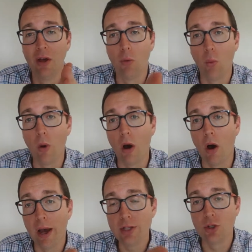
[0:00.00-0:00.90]

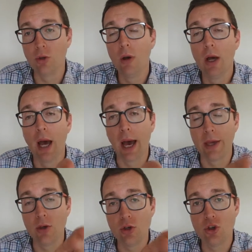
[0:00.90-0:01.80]
I do a
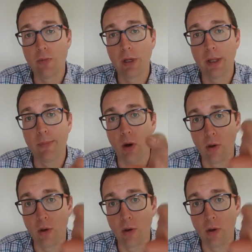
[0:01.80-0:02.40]
YouTube clip